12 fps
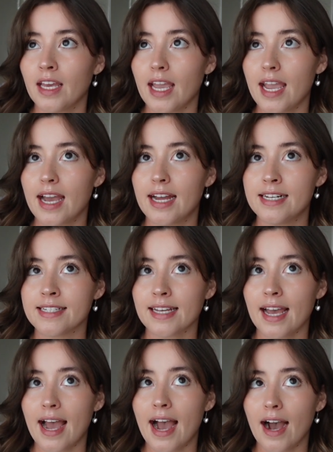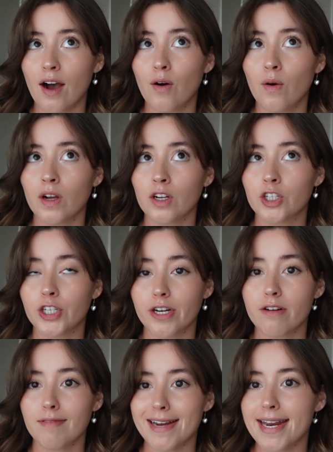and how
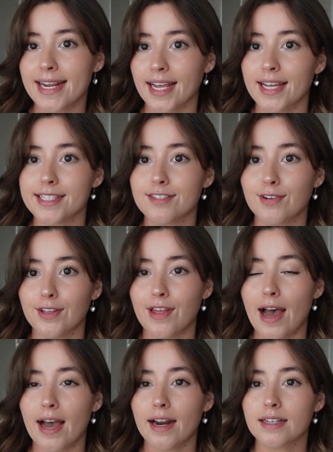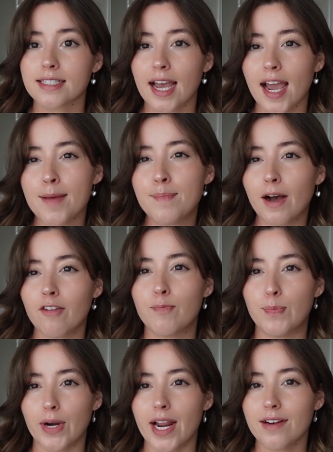good reading is for that type of
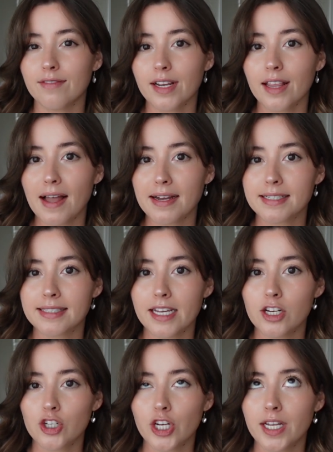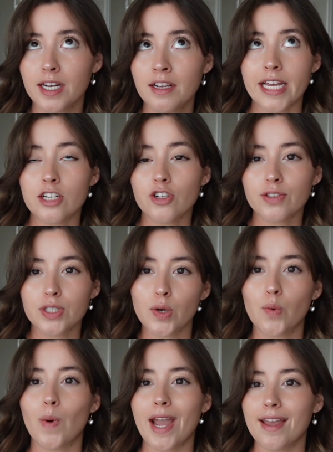brain relaxation in just a
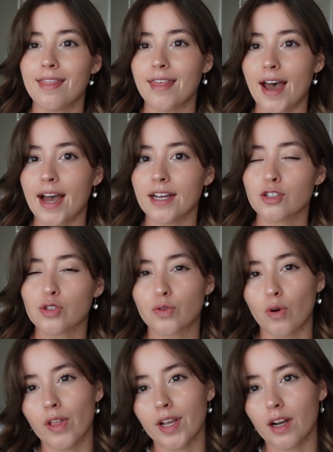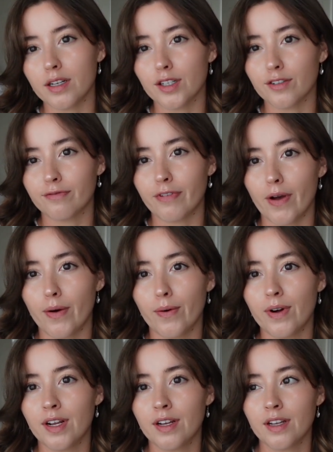way that scrolling on your
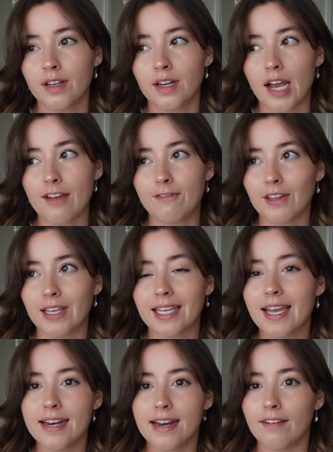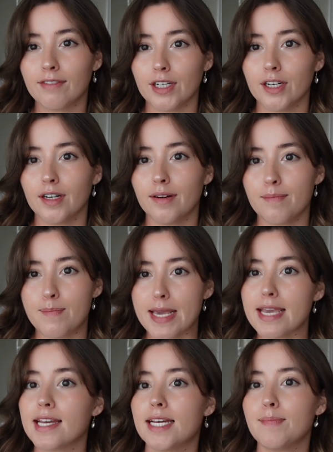phone I feel like can never
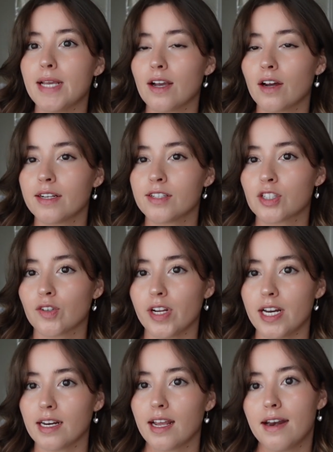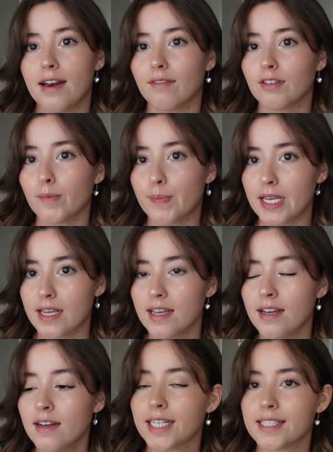be, and being on a screen can never
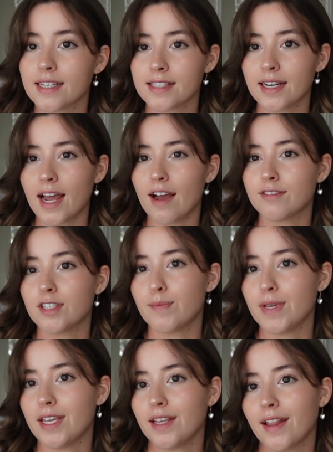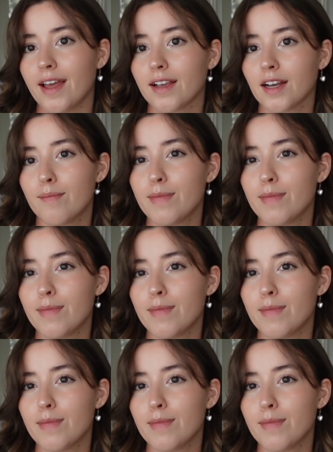be. It doesn't have to be like a